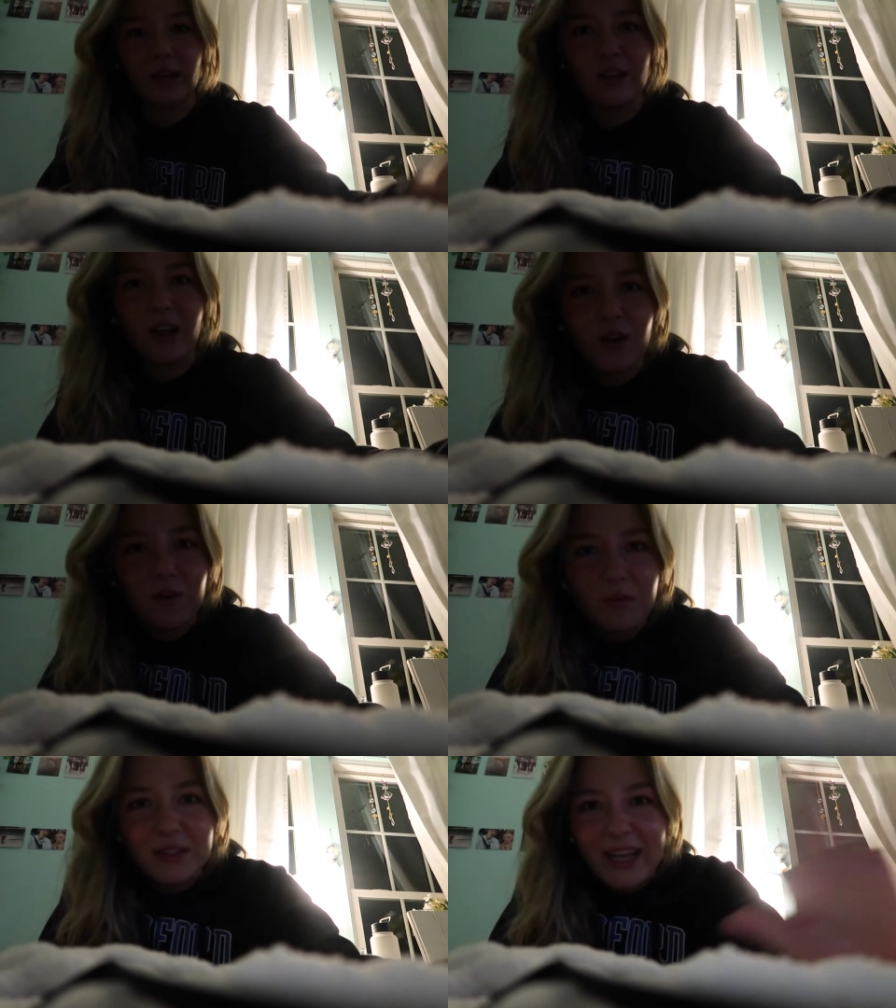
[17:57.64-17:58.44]
Hello?
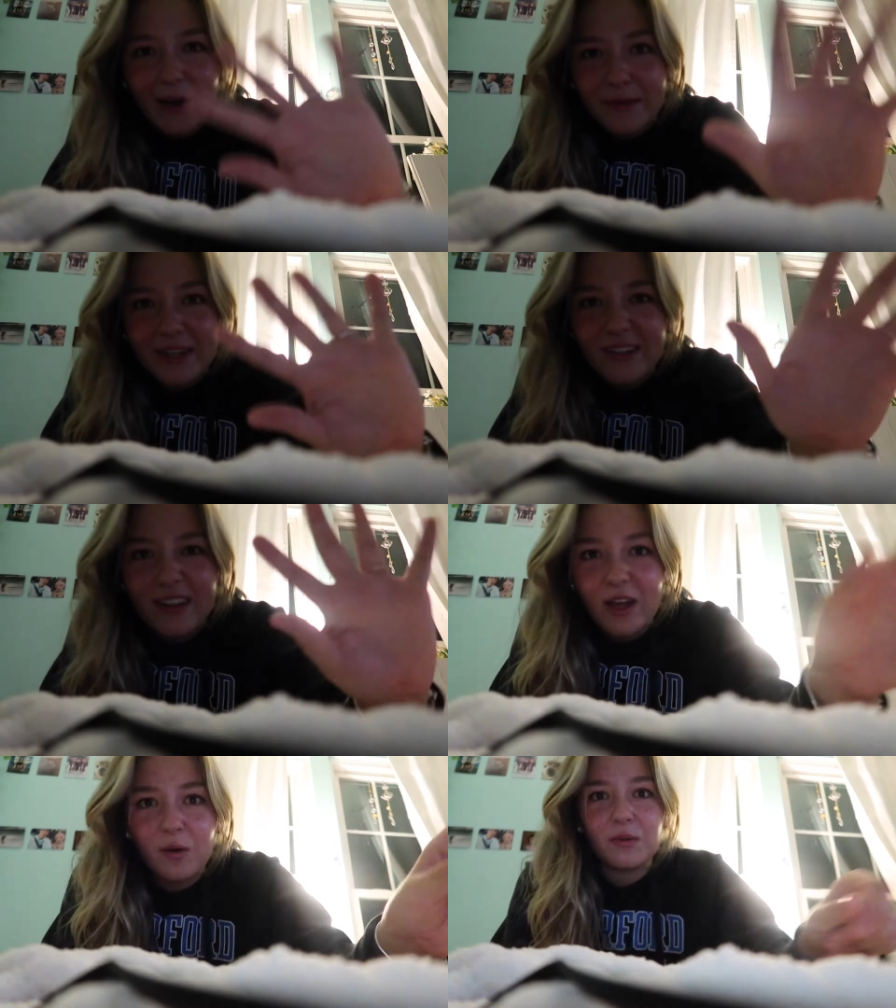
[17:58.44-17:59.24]
What's happening?
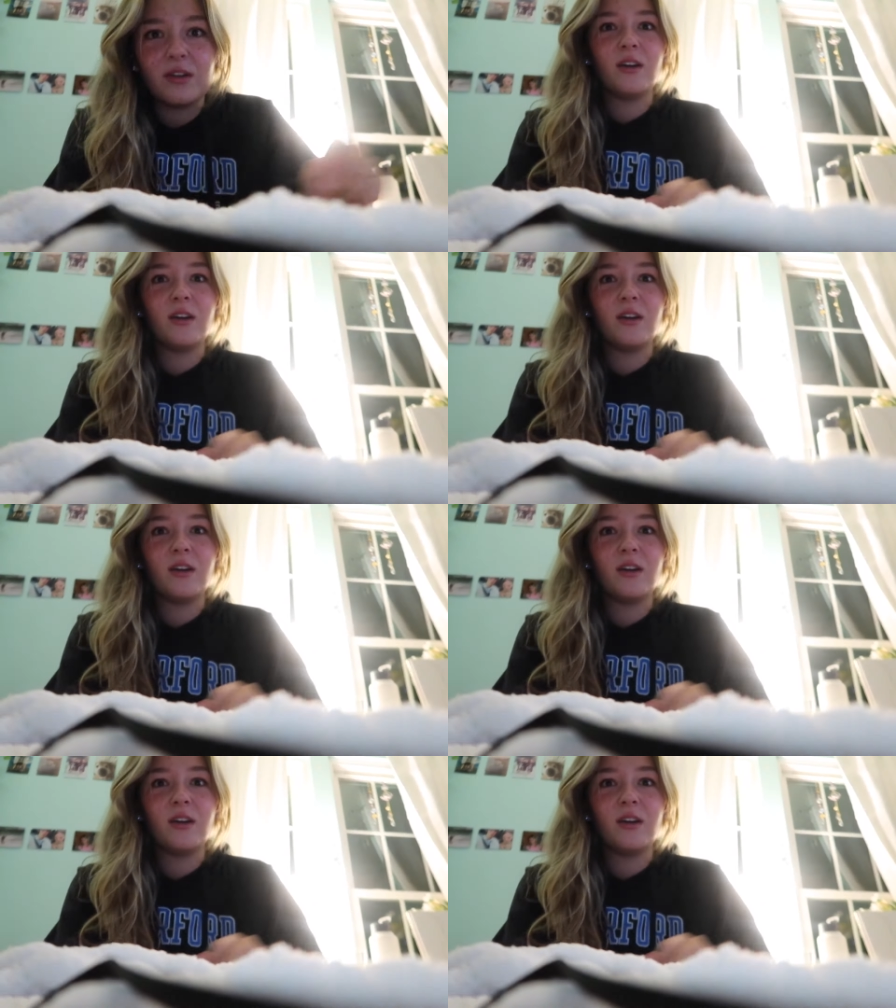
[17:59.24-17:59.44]
Hello?